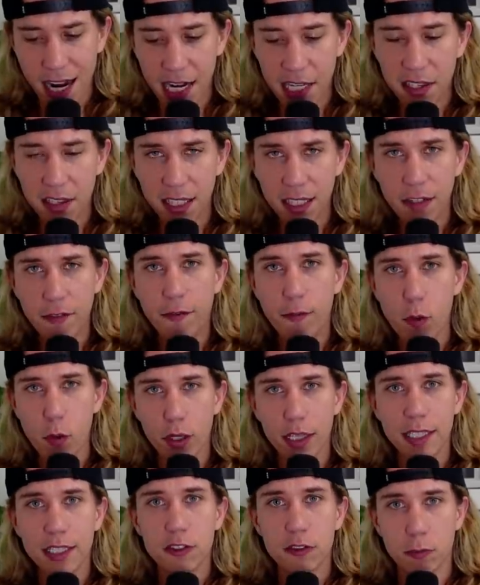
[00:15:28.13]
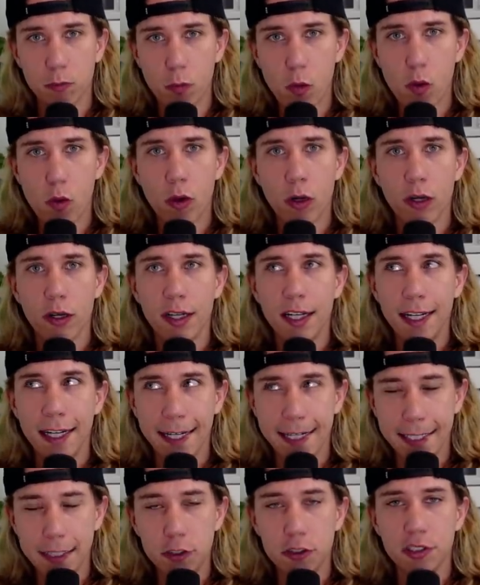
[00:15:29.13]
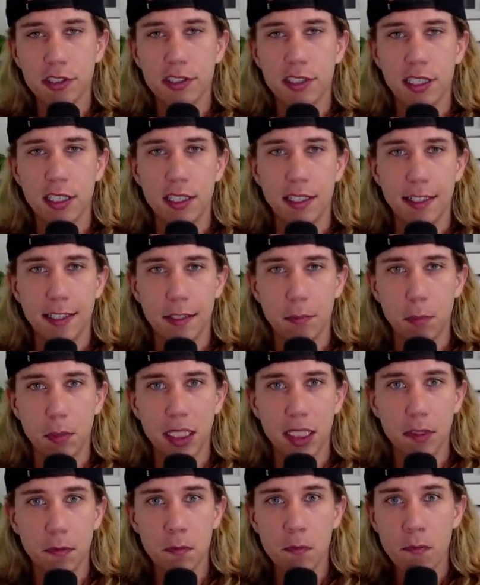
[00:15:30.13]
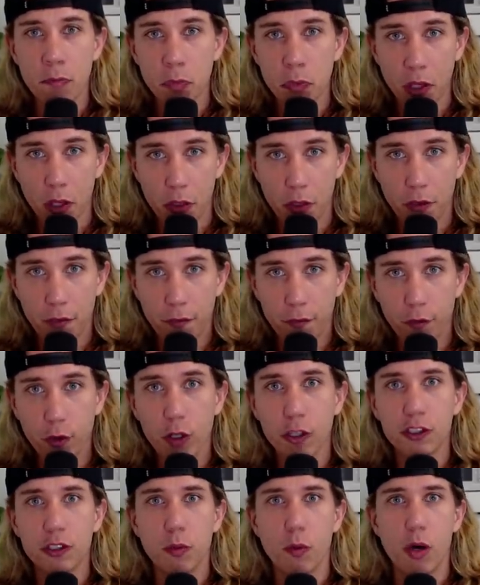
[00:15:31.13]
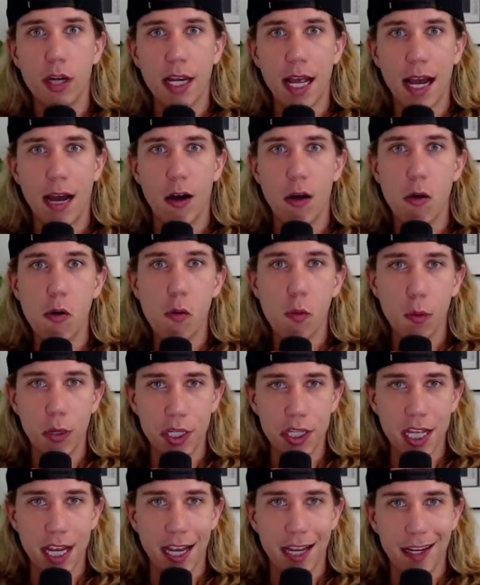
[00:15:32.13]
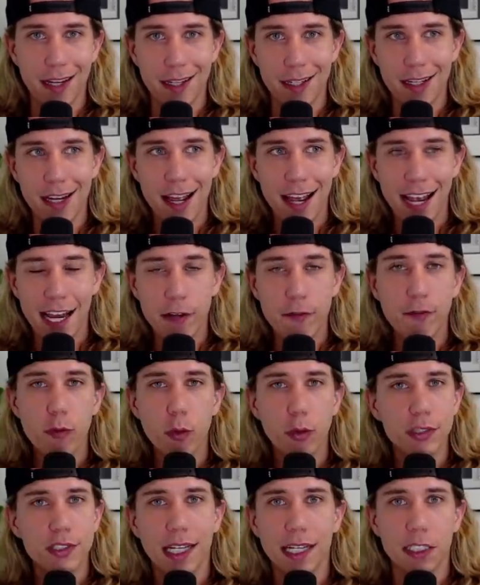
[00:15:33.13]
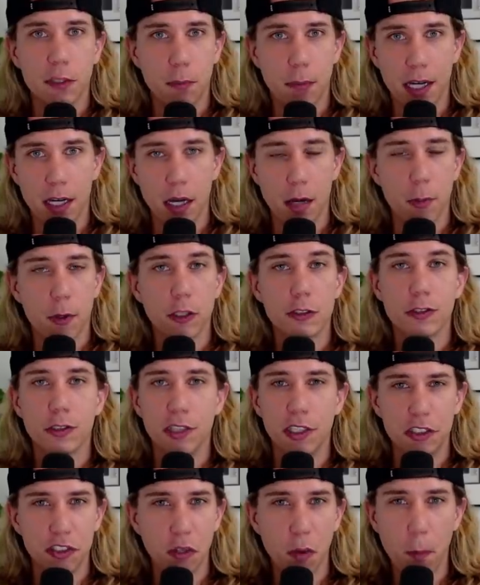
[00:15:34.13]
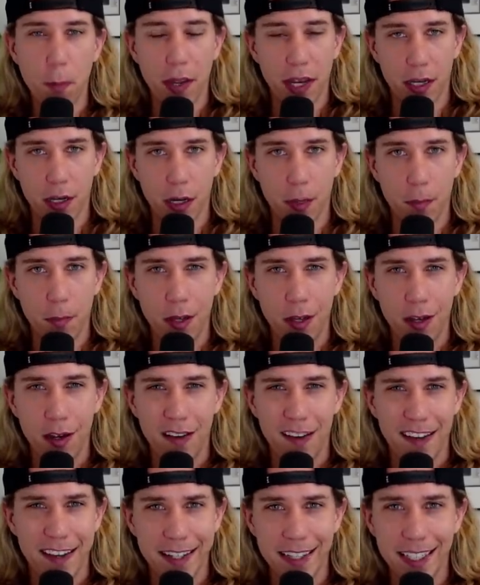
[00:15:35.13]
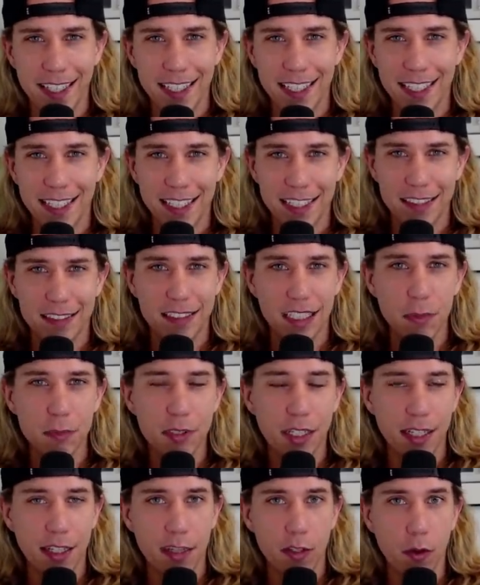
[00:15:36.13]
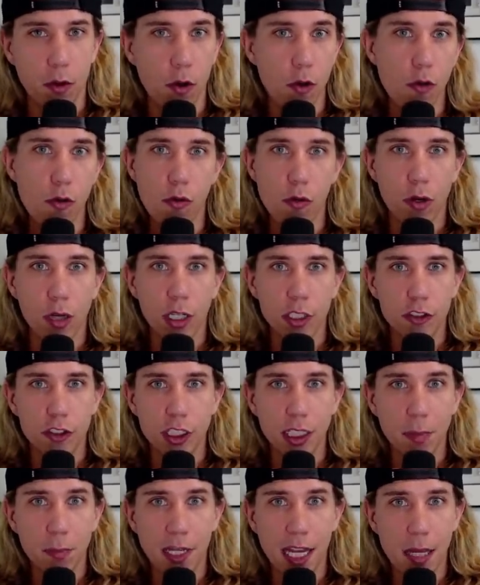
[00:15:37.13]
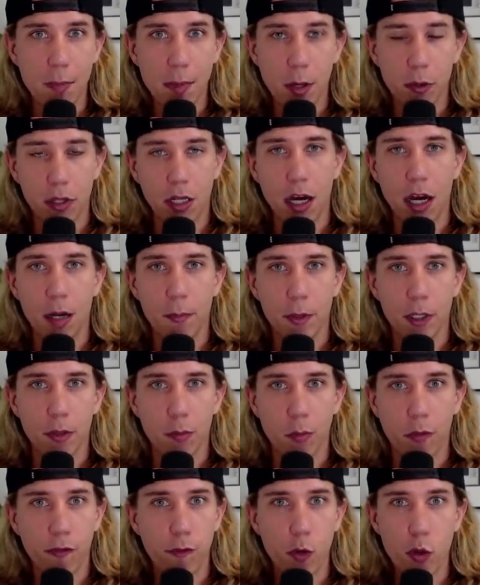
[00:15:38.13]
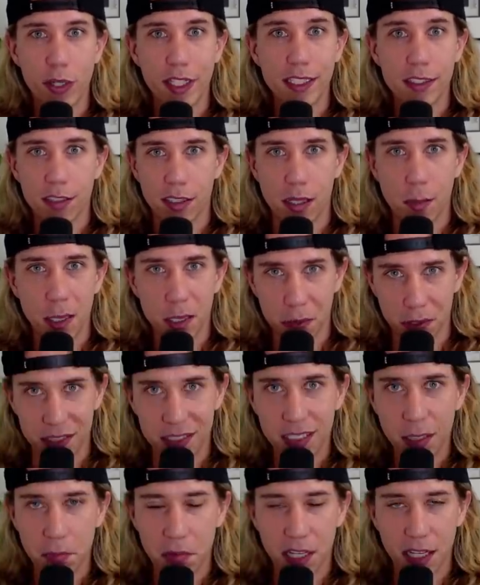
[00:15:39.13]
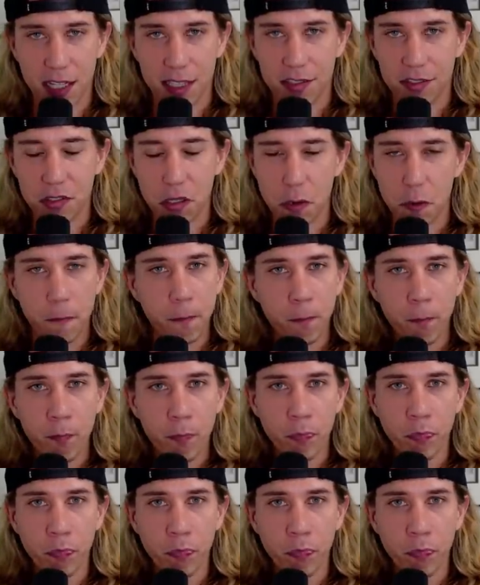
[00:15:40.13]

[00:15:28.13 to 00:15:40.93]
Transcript: I think Ford is more interested in being the first one out with a, a full size pickup or traditional pickup. Right? It, it seems like, oh, GM came out with the Hummer. Well, Ford needs to come out with something. And so